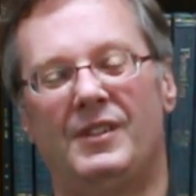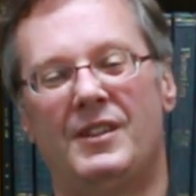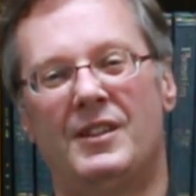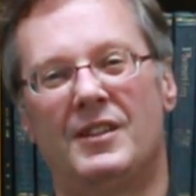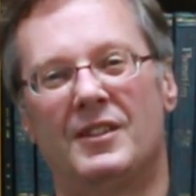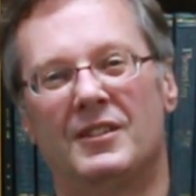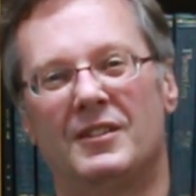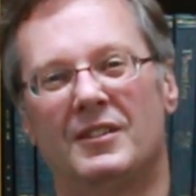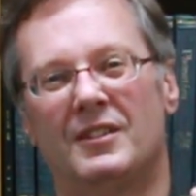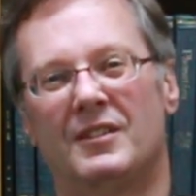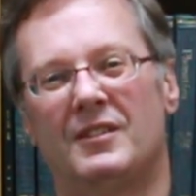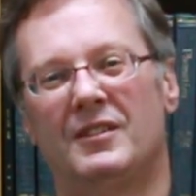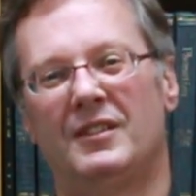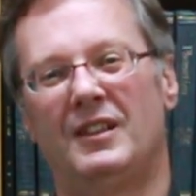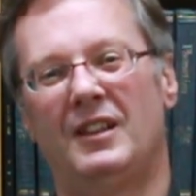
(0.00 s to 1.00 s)
the
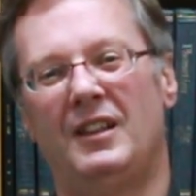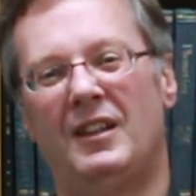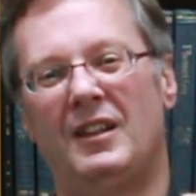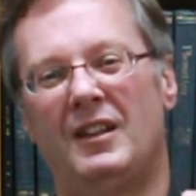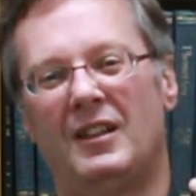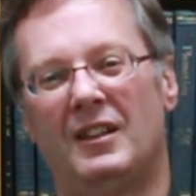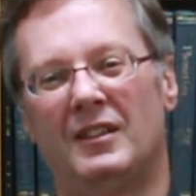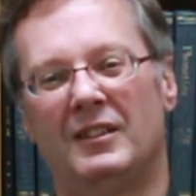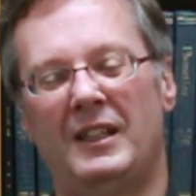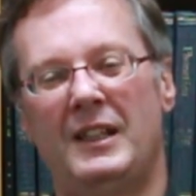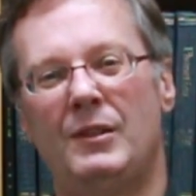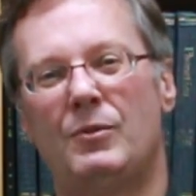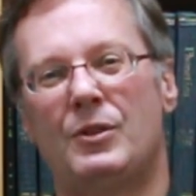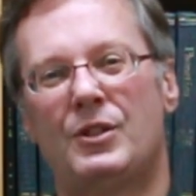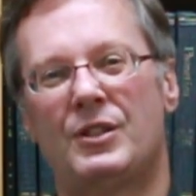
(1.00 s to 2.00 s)

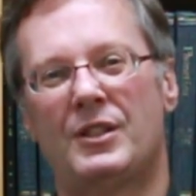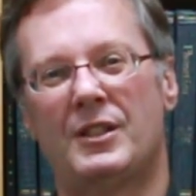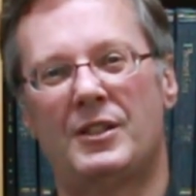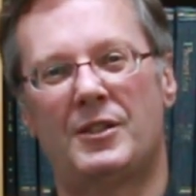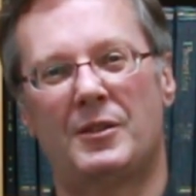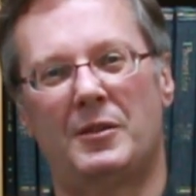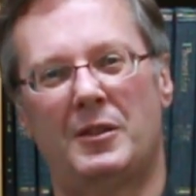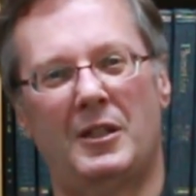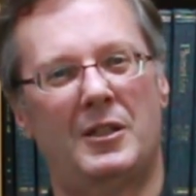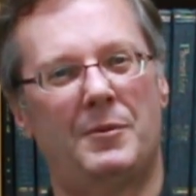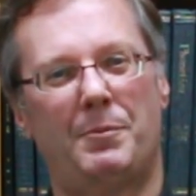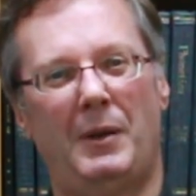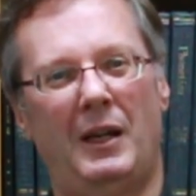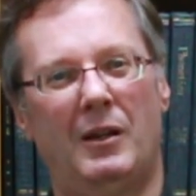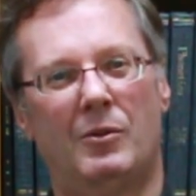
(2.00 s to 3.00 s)
language that's
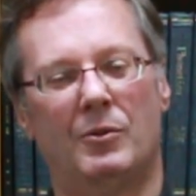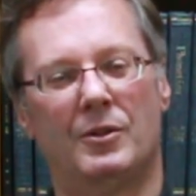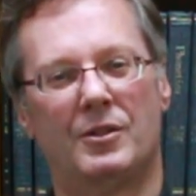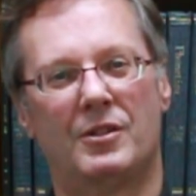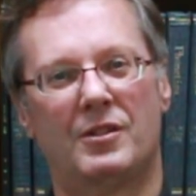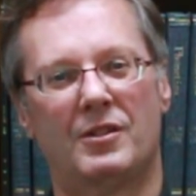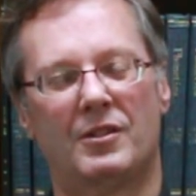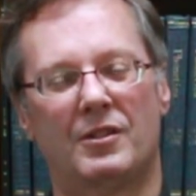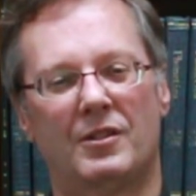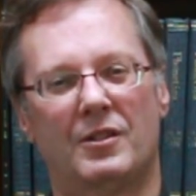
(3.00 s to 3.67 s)
backwards.